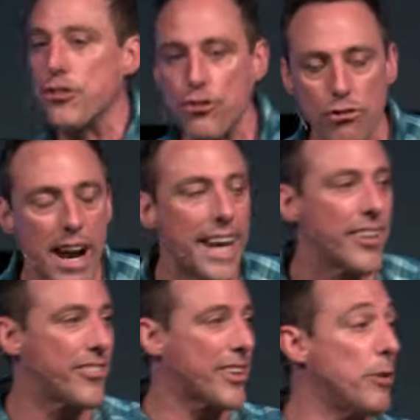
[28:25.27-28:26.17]

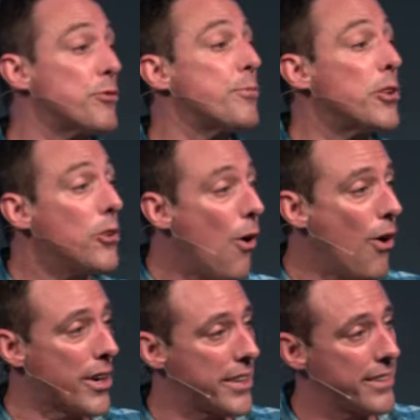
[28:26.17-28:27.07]
strength that comes from the
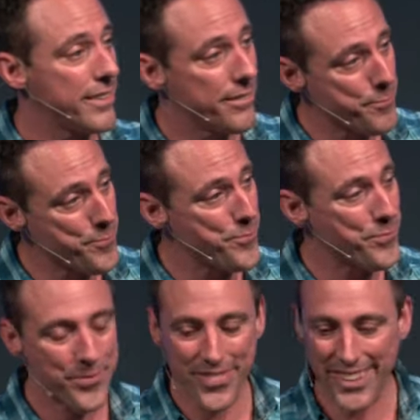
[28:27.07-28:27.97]
Lord.
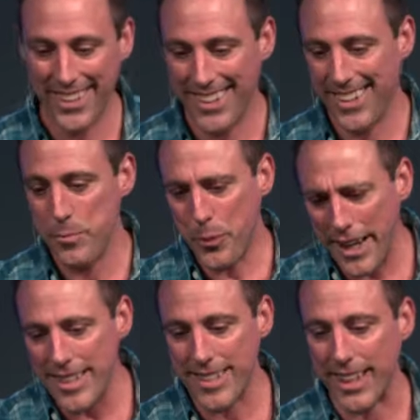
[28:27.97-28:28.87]
He's
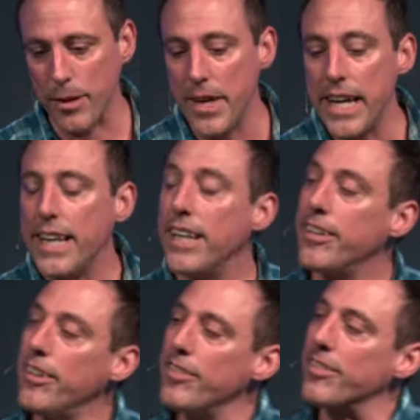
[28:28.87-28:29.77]
praising him. He
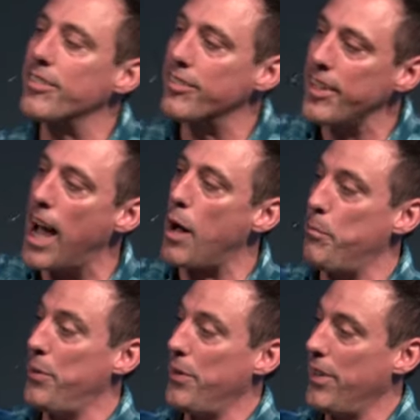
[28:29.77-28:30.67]
doesn't
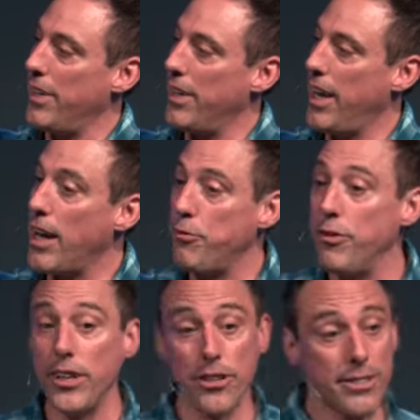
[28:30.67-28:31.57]
stop at
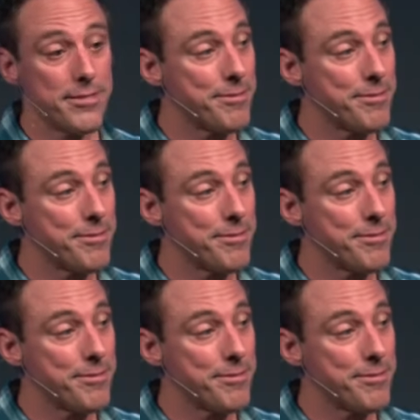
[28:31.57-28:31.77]
fear.